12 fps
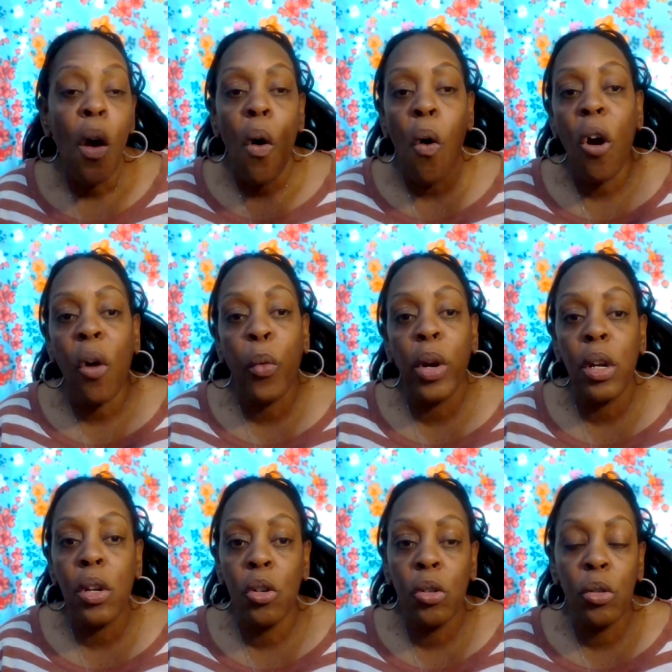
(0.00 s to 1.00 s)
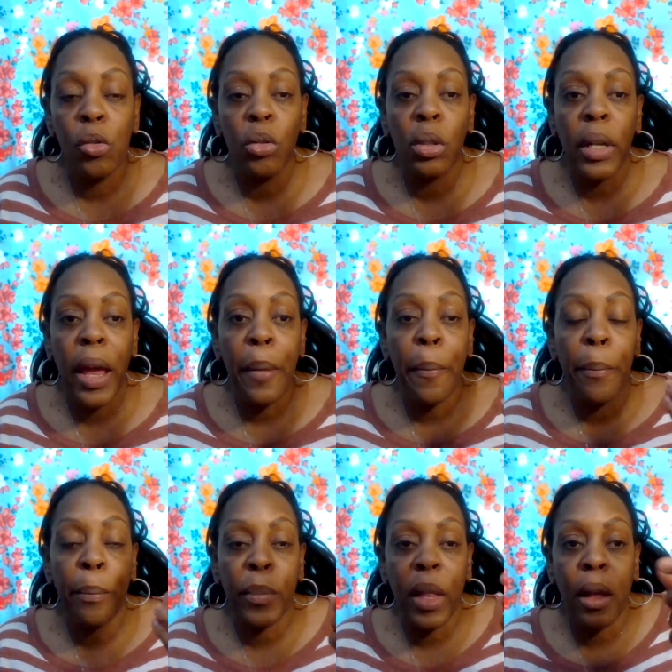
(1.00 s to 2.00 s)
or when you use a
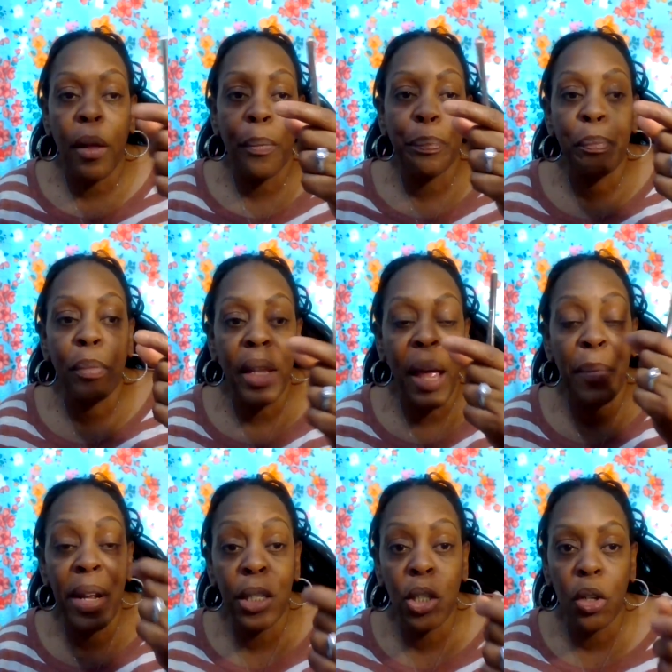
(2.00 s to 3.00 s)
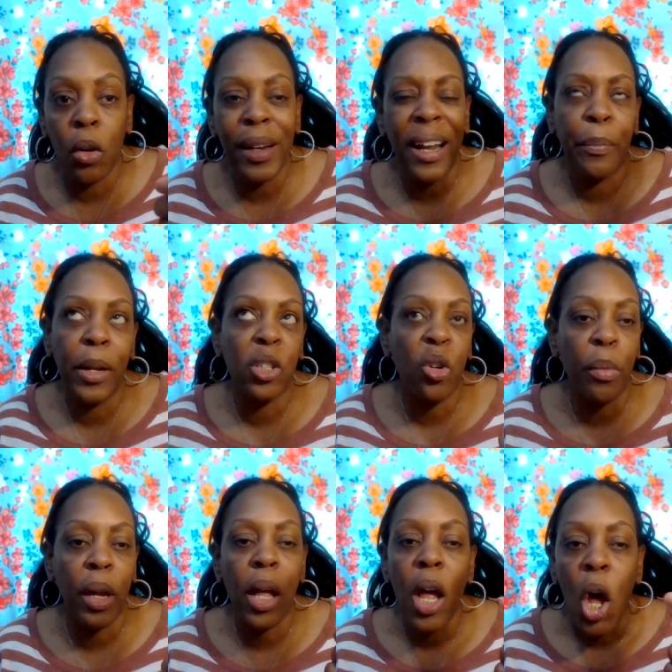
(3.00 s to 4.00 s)
um, a pencil not a pencil
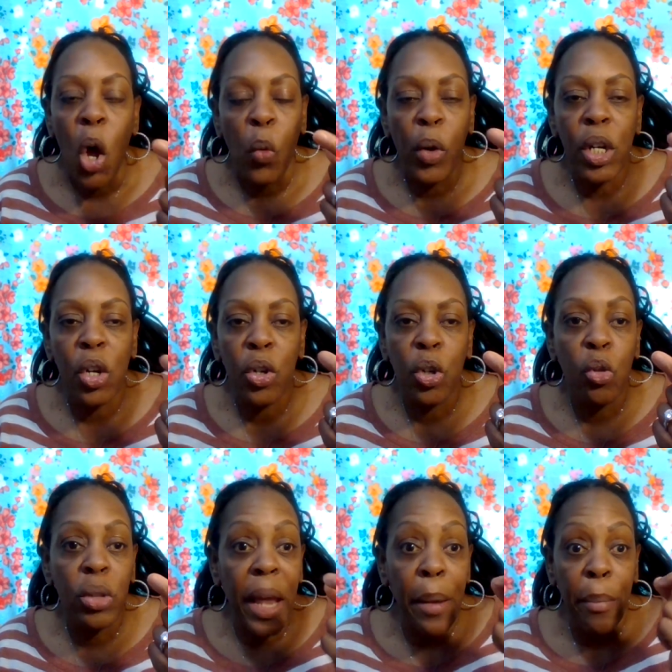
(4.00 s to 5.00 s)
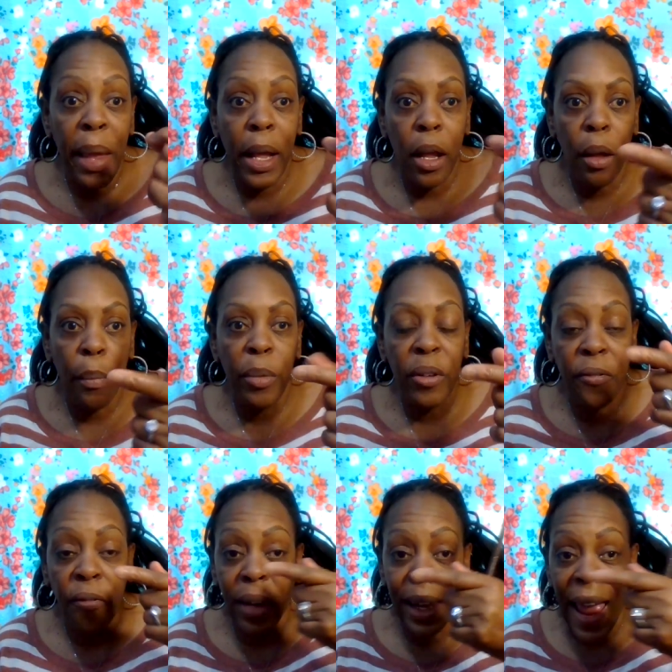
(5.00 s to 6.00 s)
but when you use a makeup
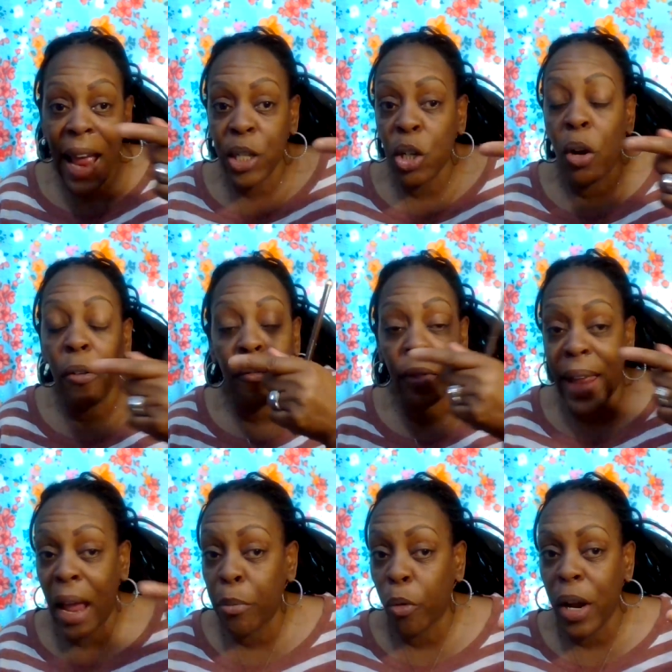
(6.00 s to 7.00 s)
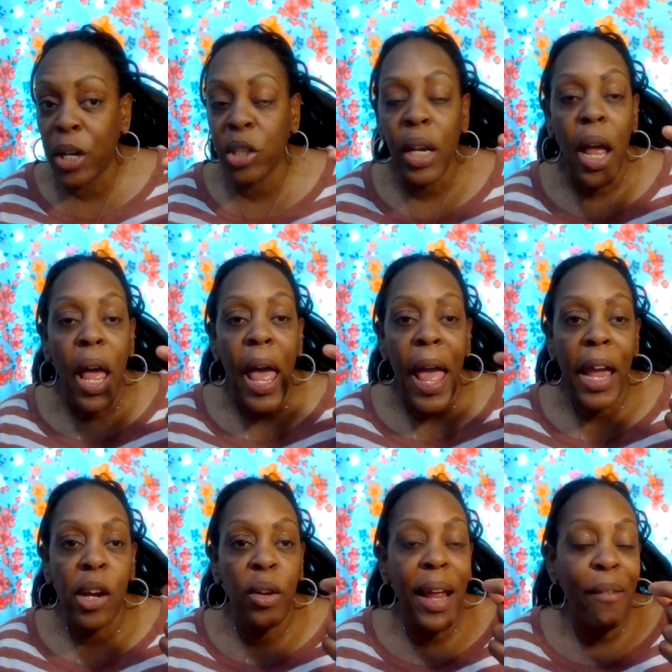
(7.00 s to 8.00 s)
flat flat brush
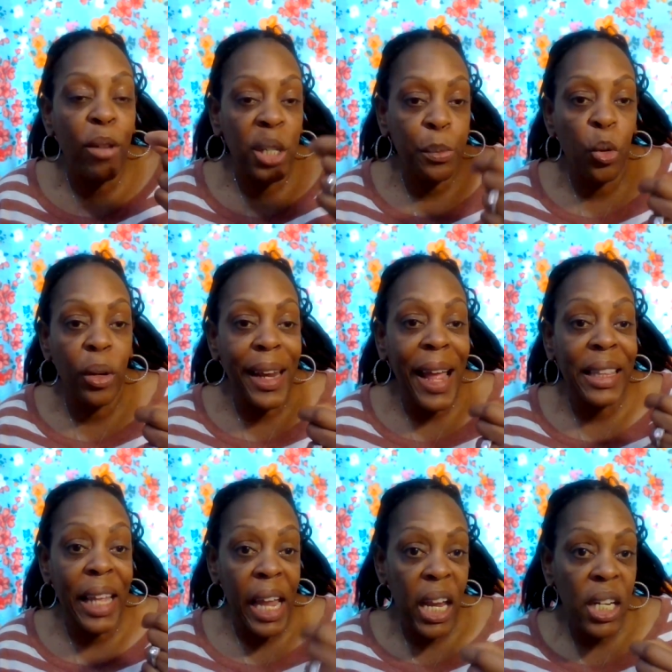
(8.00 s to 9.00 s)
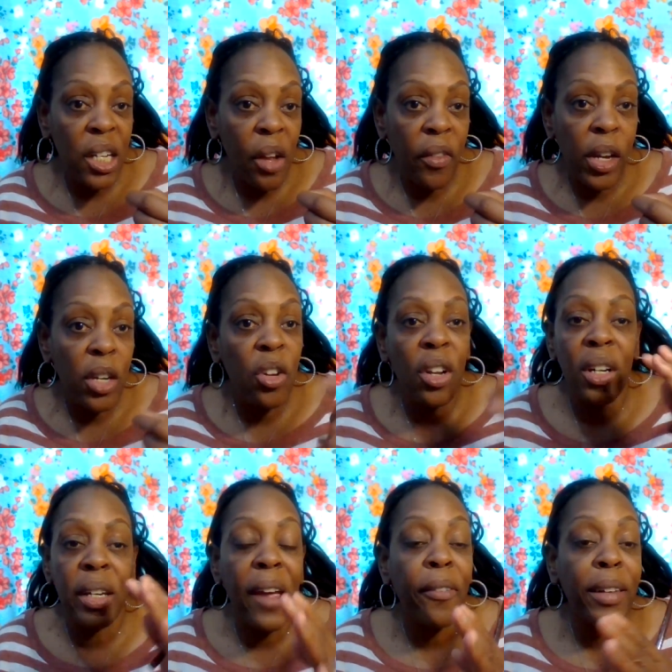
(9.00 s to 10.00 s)
and you have a spoolie at the end of it, you
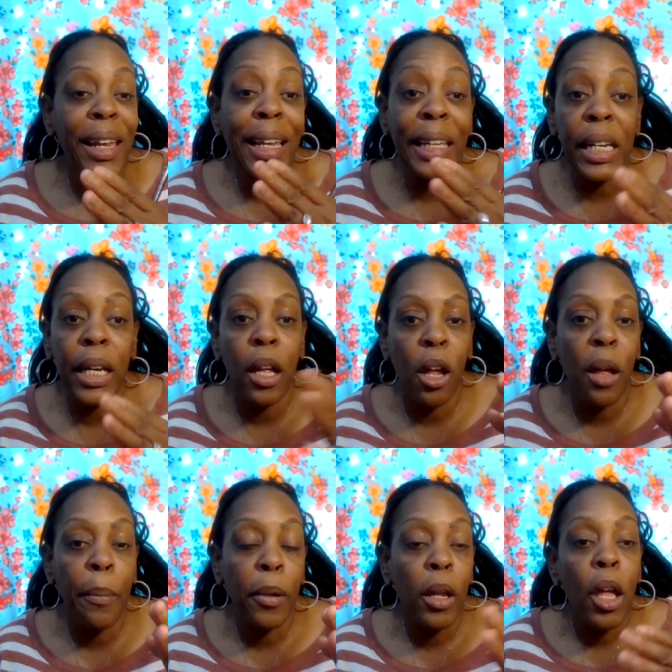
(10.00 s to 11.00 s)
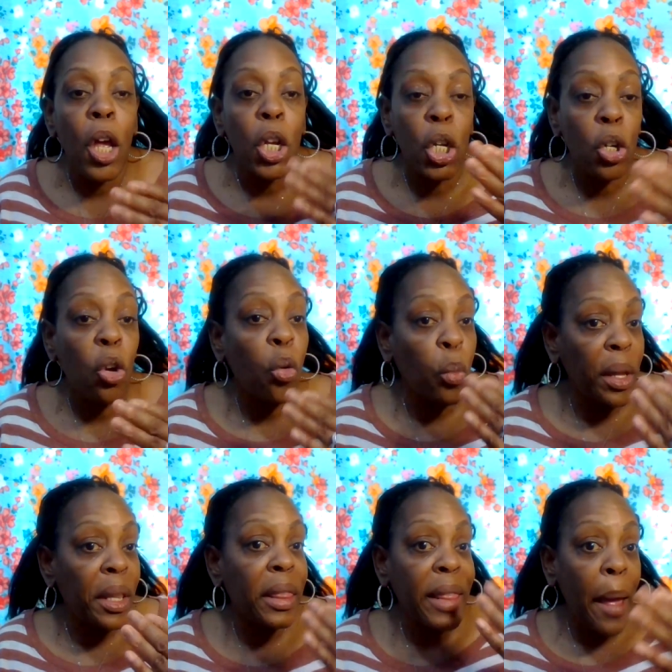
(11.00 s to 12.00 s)
can definitely clean it up, you know,
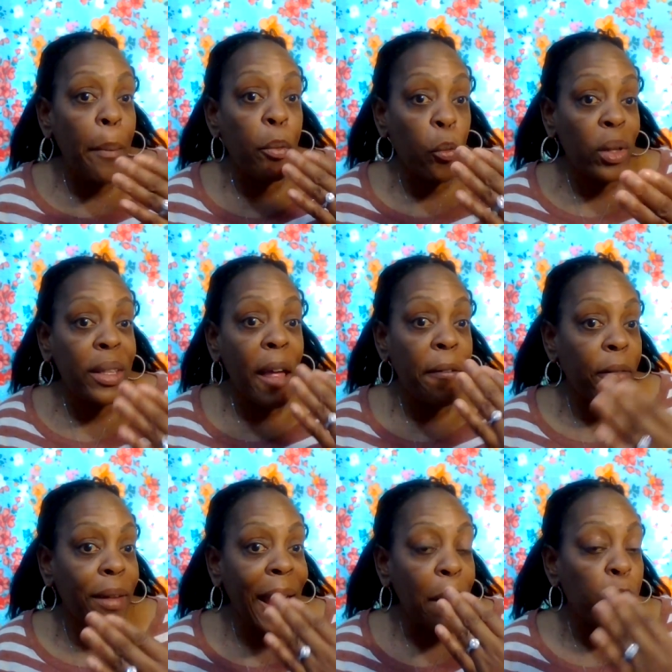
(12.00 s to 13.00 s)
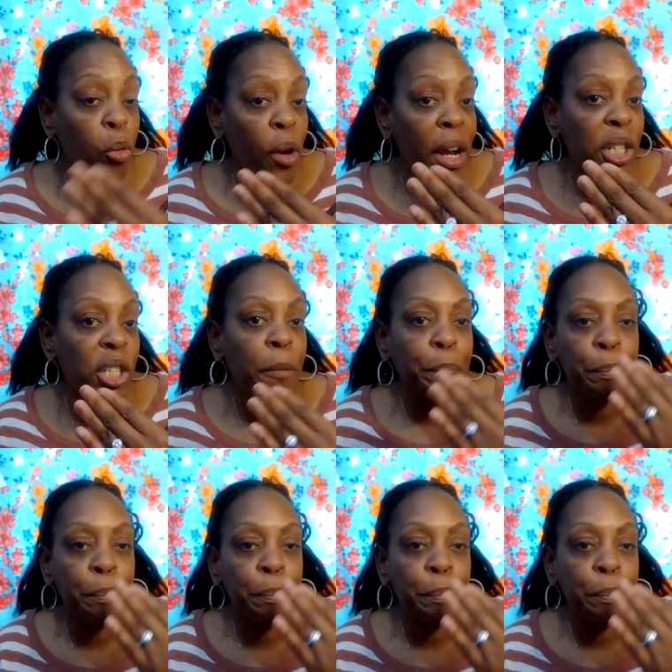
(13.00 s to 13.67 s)
with that with that flat brush.